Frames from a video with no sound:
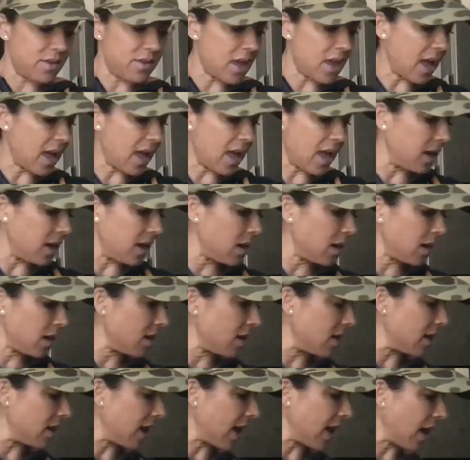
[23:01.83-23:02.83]
then
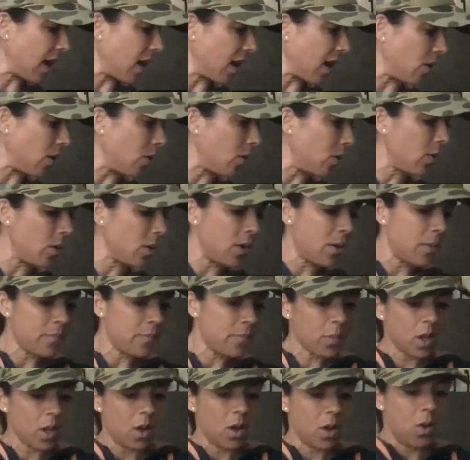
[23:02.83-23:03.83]
now
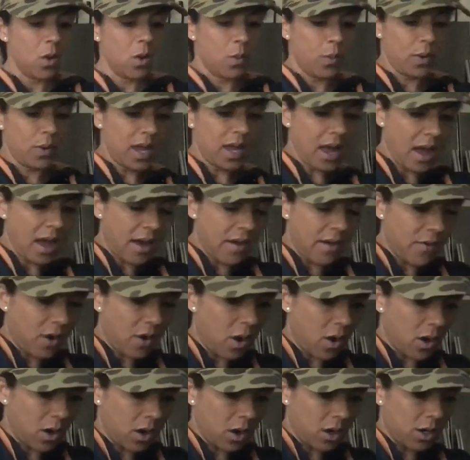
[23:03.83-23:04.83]
we have
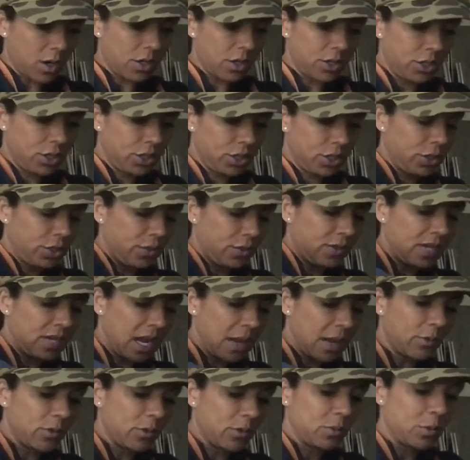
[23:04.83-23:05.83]
our 2
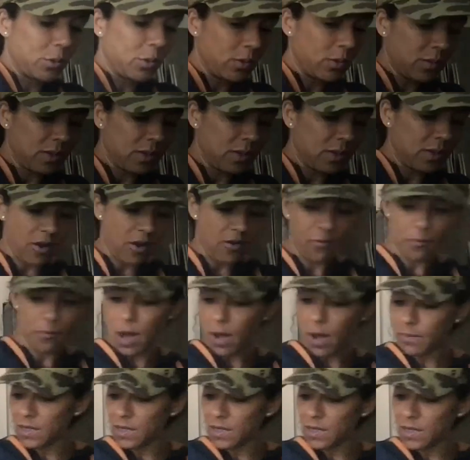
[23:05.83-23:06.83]
tablespoons of
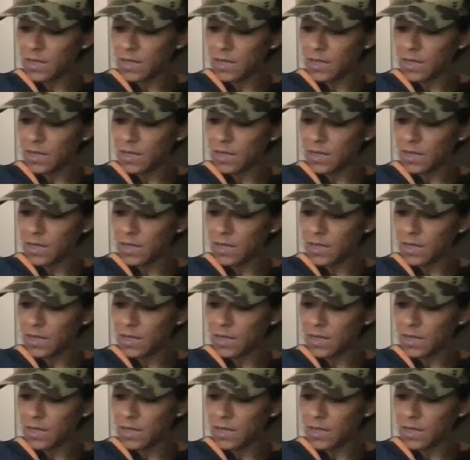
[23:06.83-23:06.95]
pumpkin